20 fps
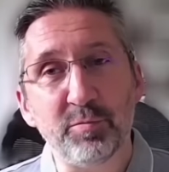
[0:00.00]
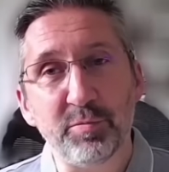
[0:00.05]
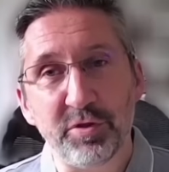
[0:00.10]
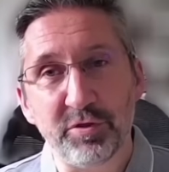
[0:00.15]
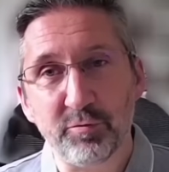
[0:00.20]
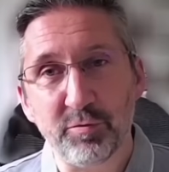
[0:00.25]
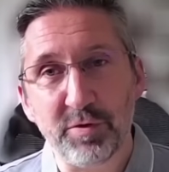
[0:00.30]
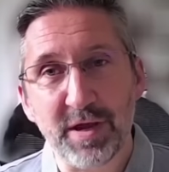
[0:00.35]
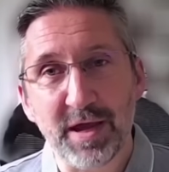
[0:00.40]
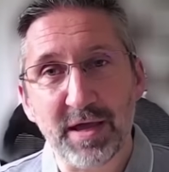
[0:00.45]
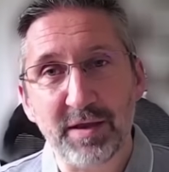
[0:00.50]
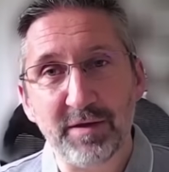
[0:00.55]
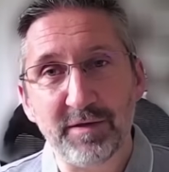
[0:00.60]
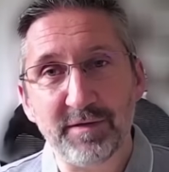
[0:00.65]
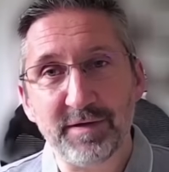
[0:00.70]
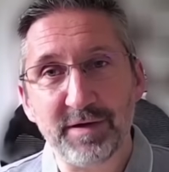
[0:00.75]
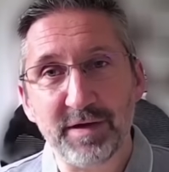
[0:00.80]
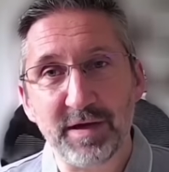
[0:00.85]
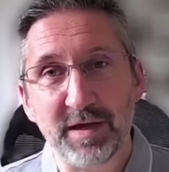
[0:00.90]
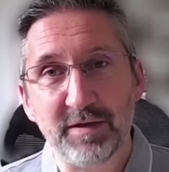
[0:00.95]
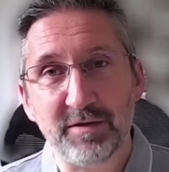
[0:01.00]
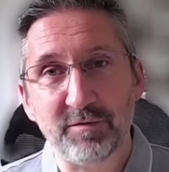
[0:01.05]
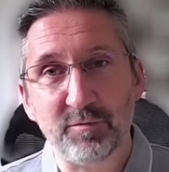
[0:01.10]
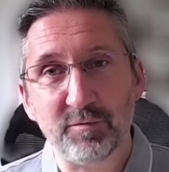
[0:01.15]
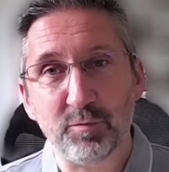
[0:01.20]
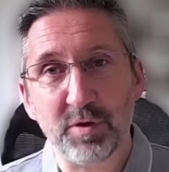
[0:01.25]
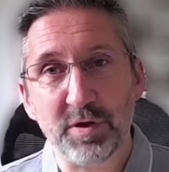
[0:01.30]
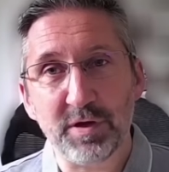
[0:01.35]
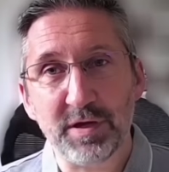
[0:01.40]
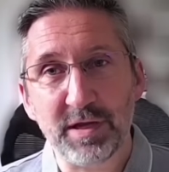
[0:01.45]
but the reality is
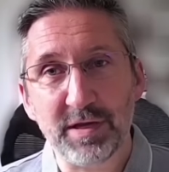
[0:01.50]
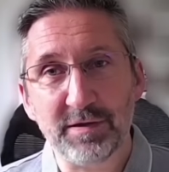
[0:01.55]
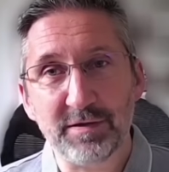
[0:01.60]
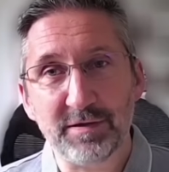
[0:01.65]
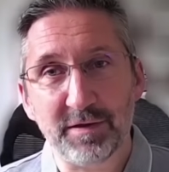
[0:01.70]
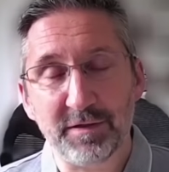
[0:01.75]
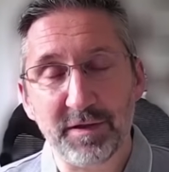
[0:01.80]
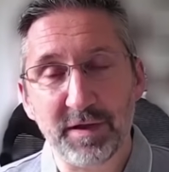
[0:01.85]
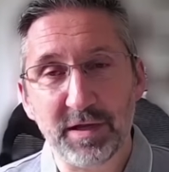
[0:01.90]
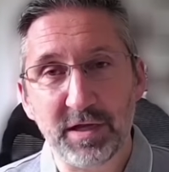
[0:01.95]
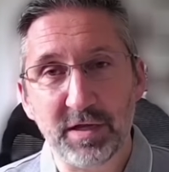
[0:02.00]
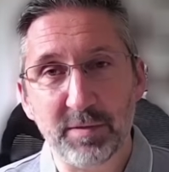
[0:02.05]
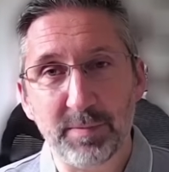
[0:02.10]
we need to think